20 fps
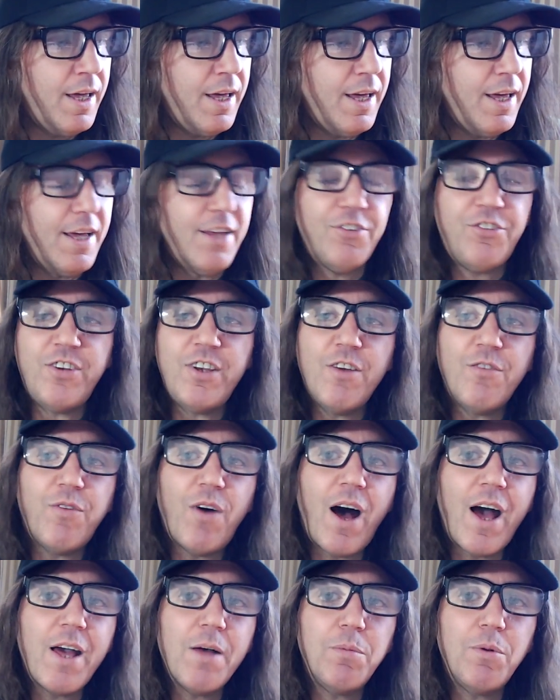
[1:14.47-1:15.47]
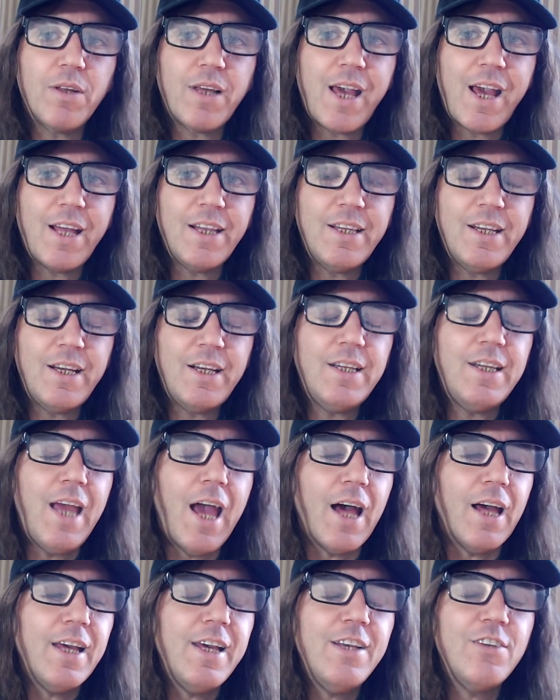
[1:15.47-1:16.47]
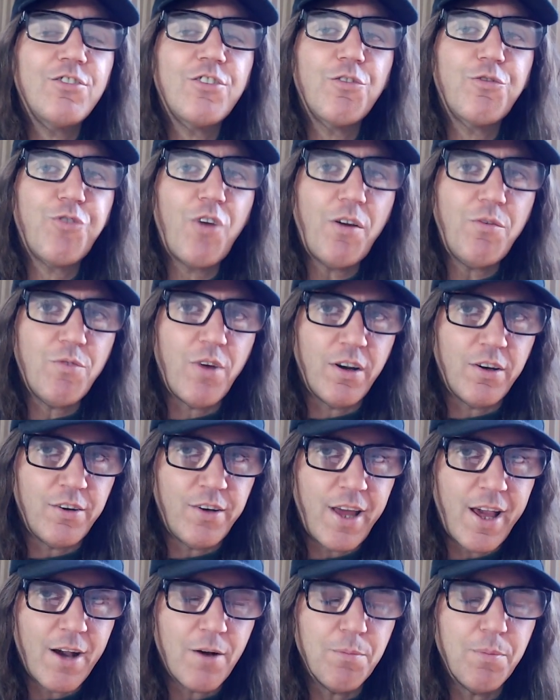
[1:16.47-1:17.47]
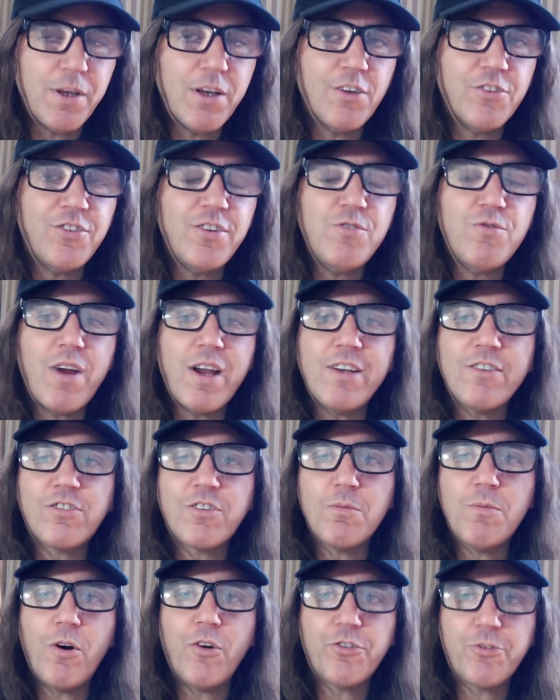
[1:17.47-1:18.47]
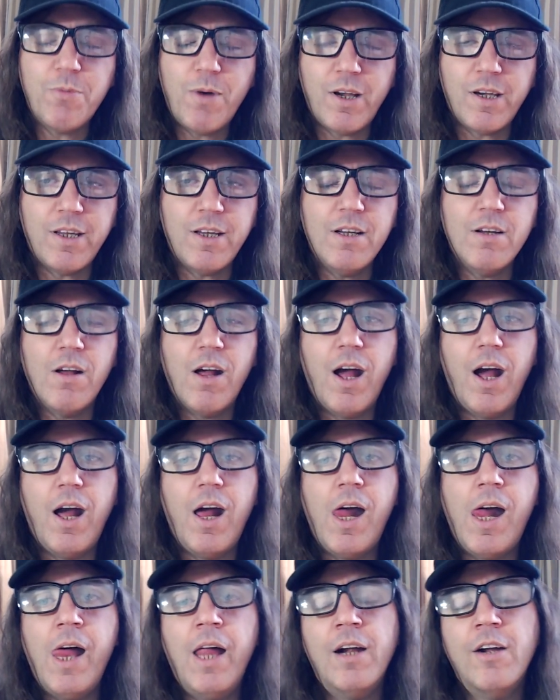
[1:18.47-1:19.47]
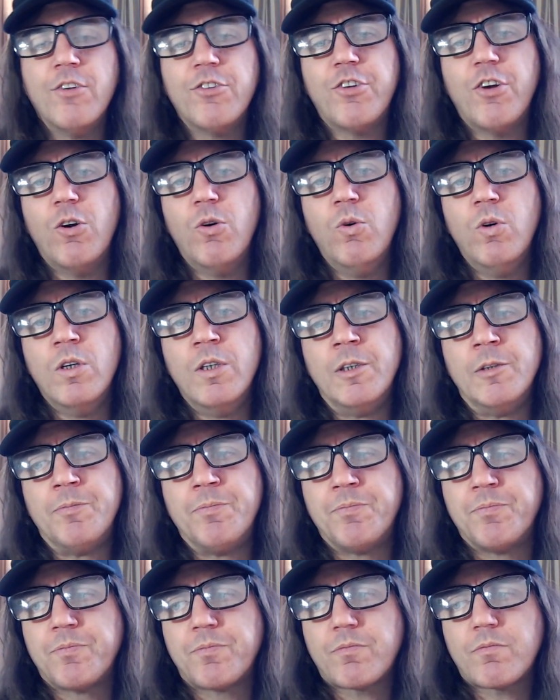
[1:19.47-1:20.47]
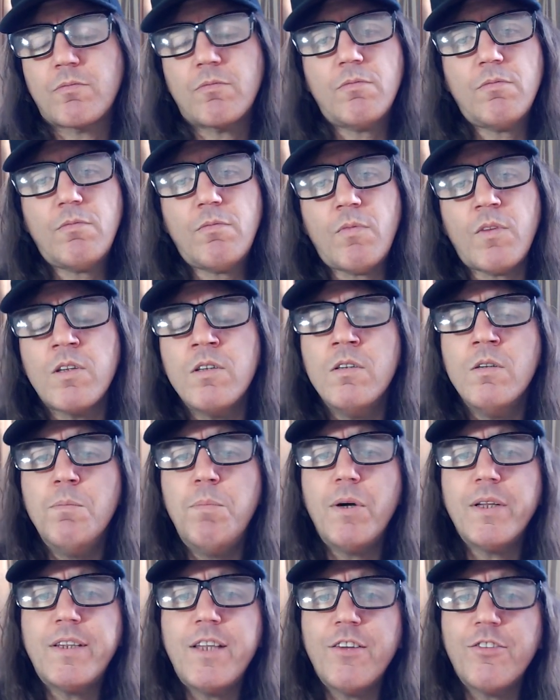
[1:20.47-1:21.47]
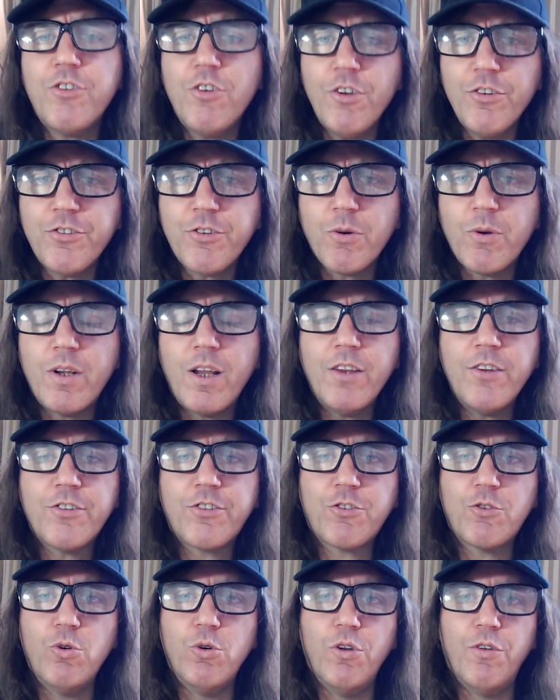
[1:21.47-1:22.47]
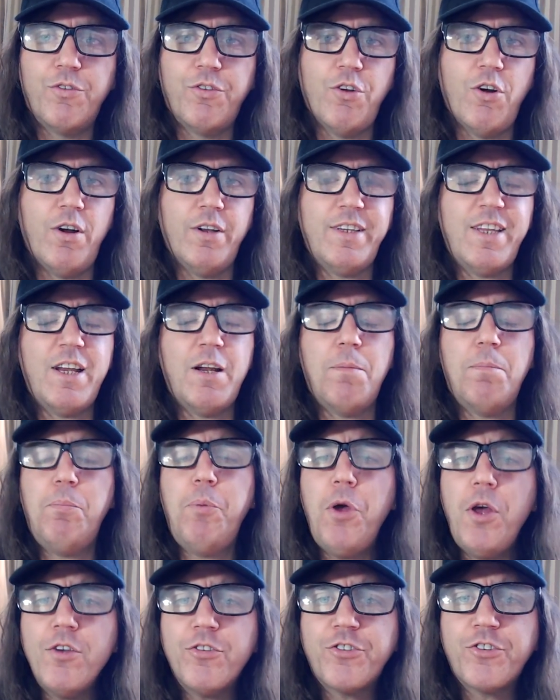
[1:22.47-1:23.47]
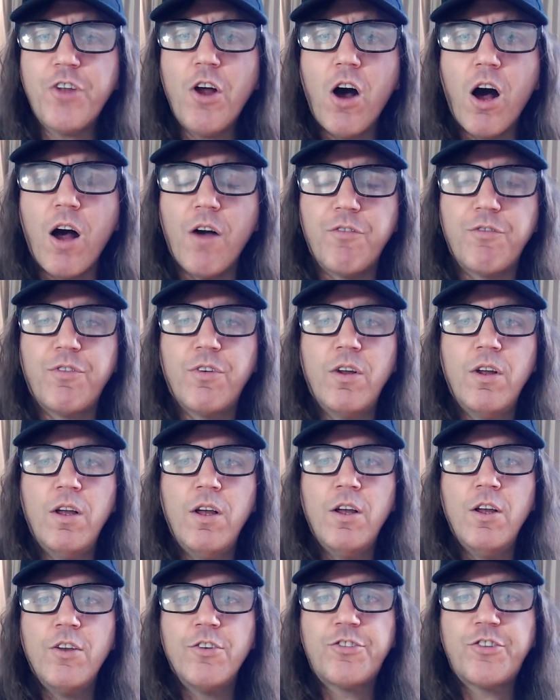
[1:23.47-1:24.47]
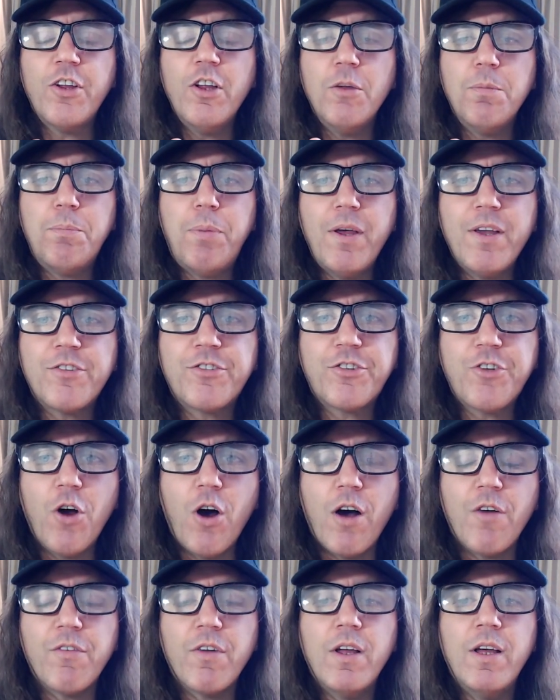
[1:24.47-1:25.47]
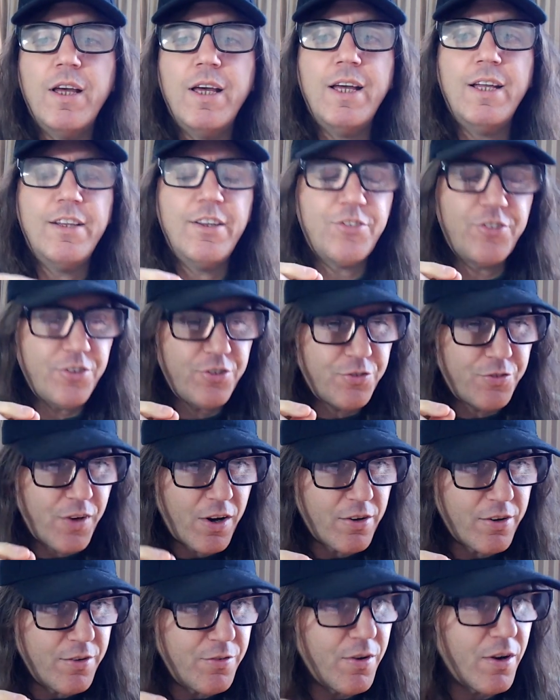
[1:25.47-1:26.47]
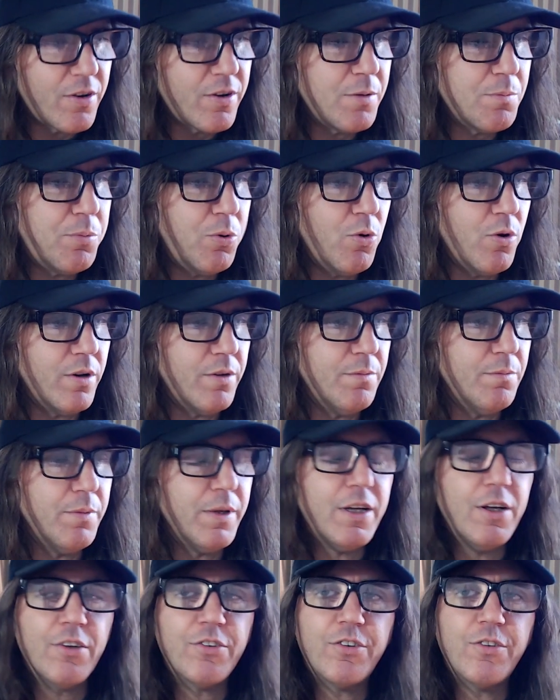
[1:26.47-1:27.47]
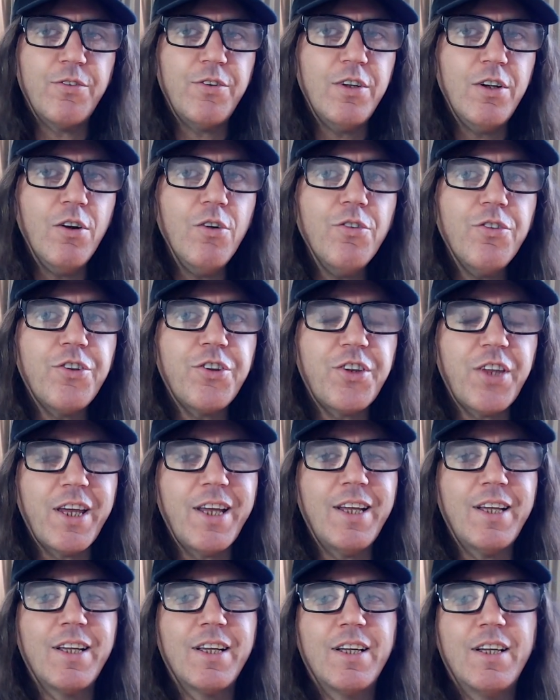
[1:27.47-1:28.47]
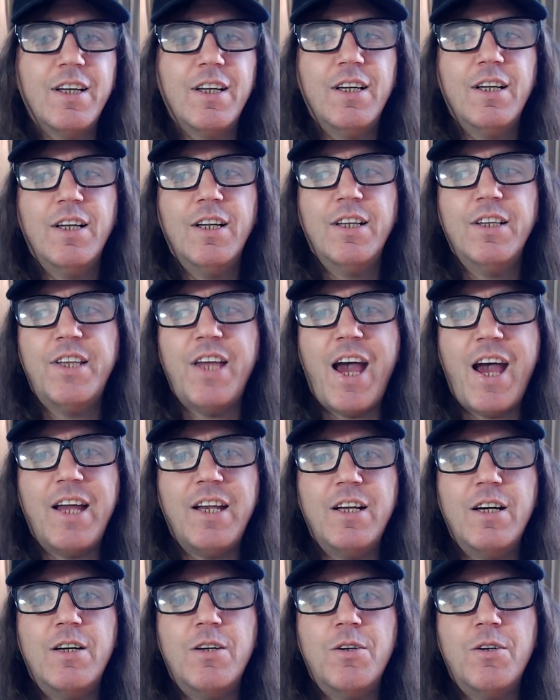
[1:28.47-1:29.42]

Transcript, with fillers: is he a viable candidate? Yeah, he's the front runner now because he raised the most money. Right? So, but there's also another school of thought that are pissed off, still pissed off. This is very, very important because if you don't think that